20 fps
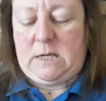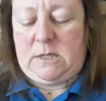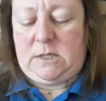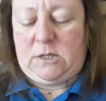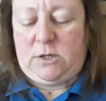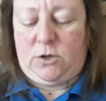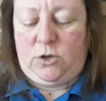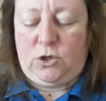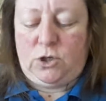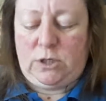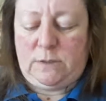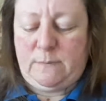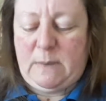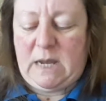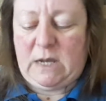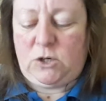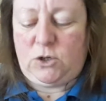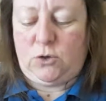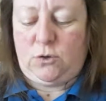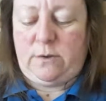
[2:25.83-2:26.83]
So you just
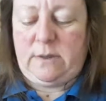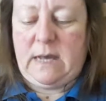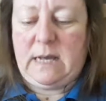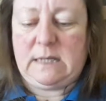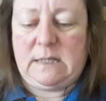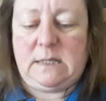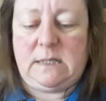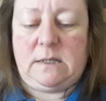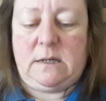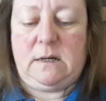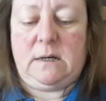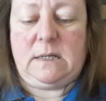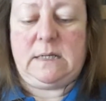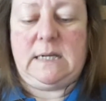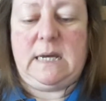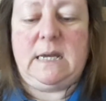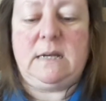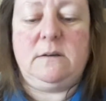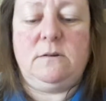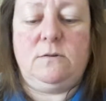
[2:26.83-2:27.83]
make sure that's tucked
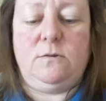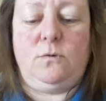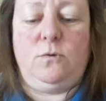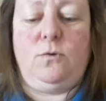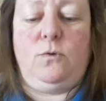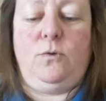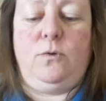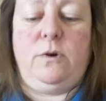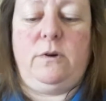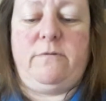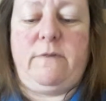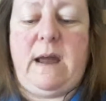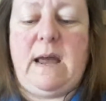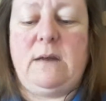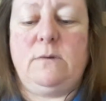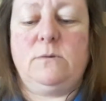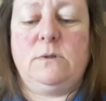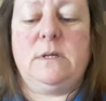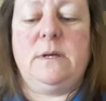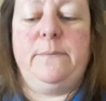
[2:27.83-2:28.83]
in all
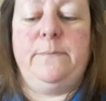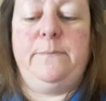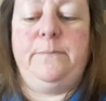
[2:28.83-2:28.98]
around,